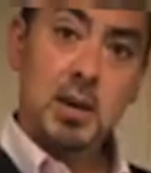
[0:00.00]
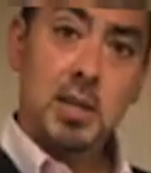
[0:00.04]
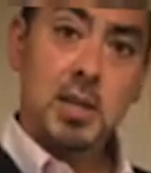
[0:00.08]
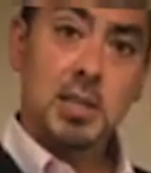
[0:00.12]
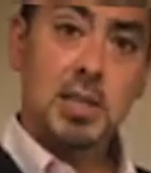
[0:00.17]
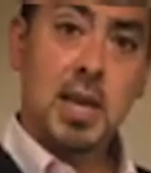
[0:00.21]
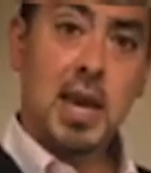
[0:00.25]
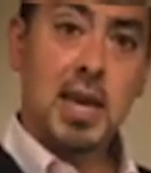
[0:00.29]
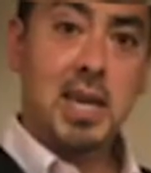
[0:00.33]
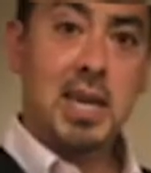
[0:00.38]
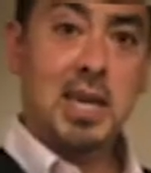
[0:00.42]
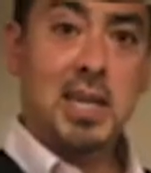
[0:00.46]

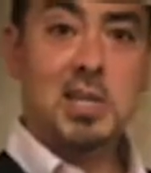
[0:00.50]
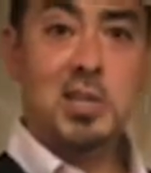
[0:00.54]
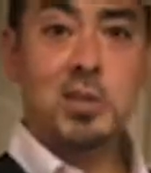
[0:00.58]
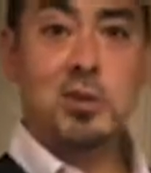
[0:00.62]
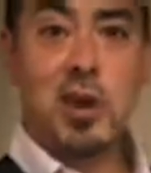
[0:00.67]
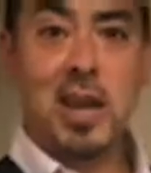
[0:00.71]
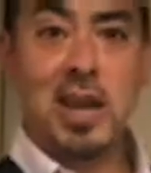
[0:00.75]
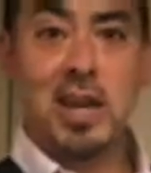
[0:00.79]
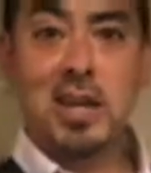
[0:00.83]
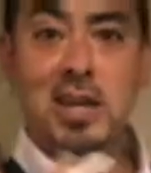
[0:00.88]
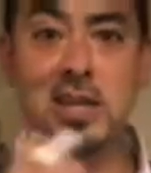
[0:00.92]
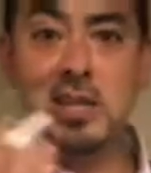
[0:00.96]
Shake it,
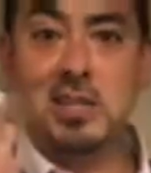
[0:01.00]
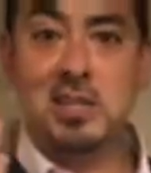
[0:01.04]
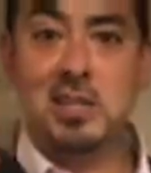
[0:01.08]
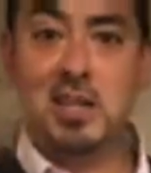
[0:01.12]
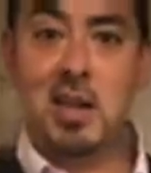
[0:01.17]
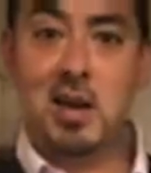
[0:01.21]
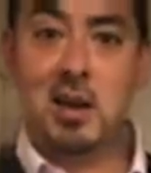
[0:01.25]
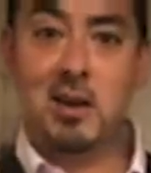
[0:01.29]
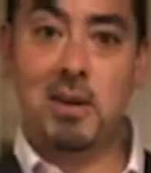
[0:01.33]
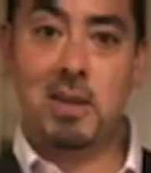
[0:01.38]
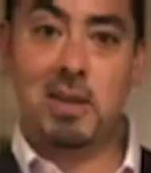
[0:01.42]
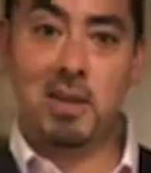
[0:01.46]
strain it,
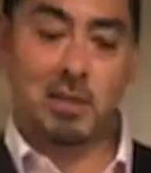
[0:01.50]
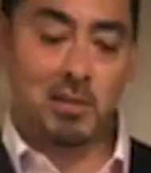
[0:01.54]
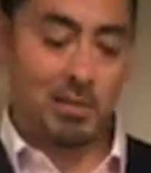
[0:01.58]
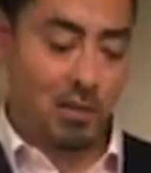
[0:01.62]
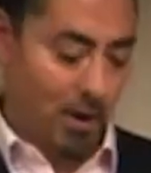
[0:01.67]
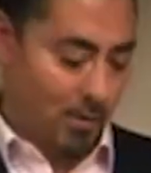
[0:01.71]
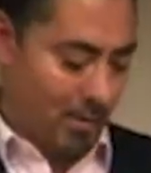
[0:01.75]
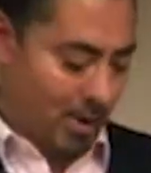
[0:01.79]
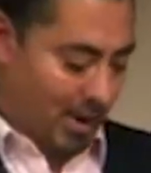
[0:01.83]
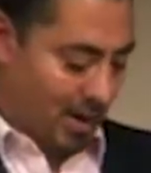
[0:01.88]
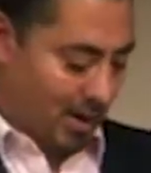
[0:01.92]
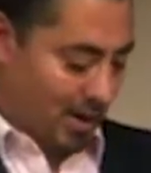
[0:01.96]
stir it,
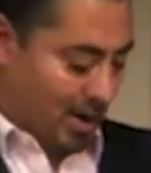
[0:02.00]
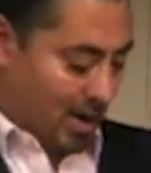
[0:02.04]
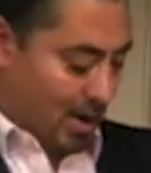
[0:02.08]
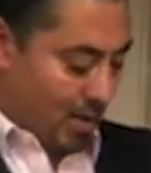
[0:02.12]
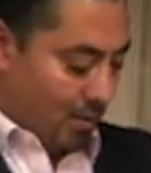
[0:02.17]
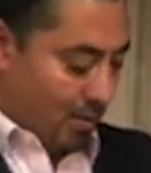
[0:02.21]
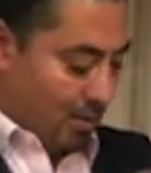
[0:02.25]
throw it,